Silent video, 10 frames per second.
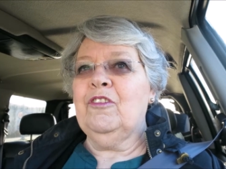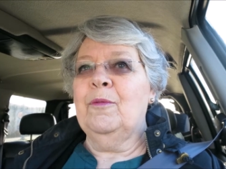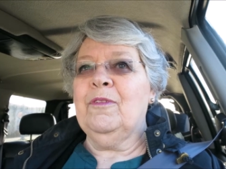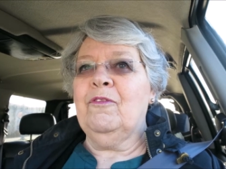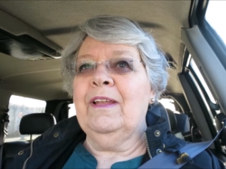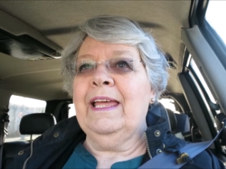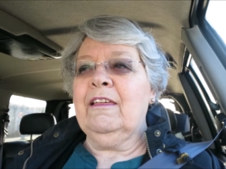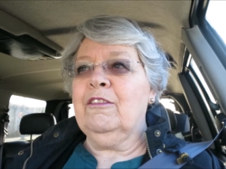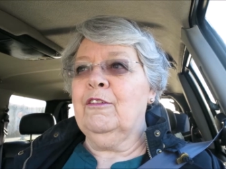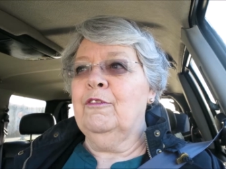terms of
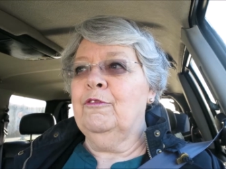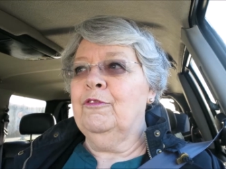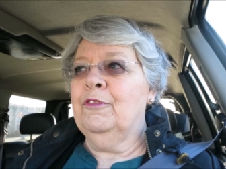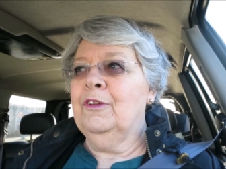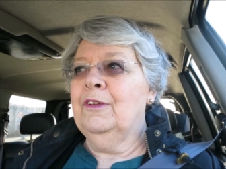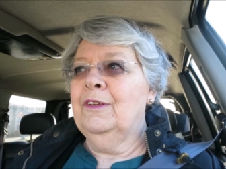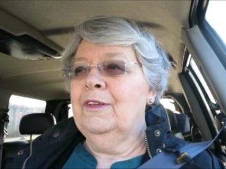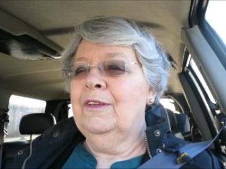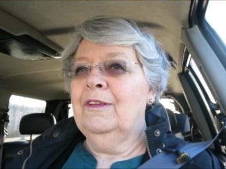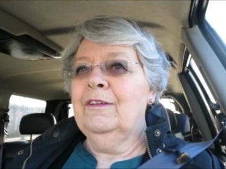length of
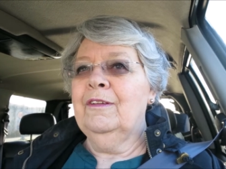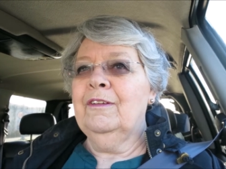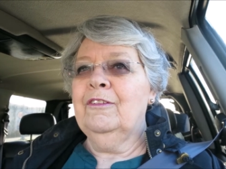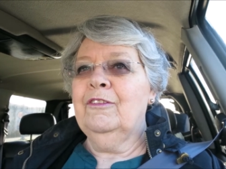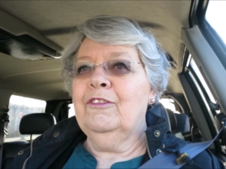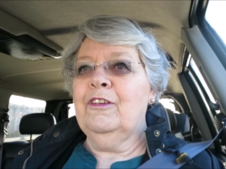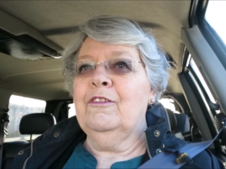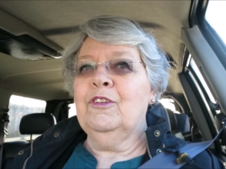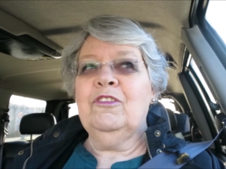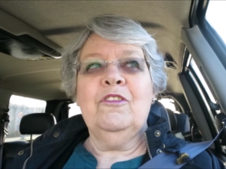
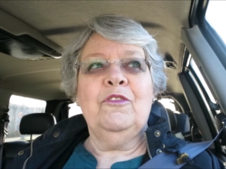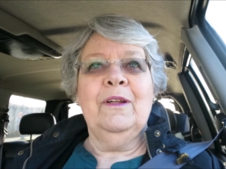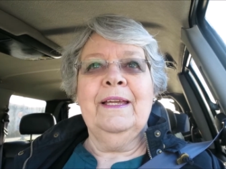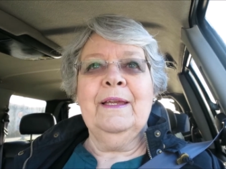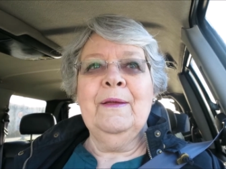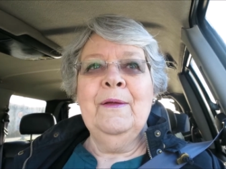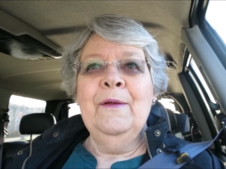service, if you like.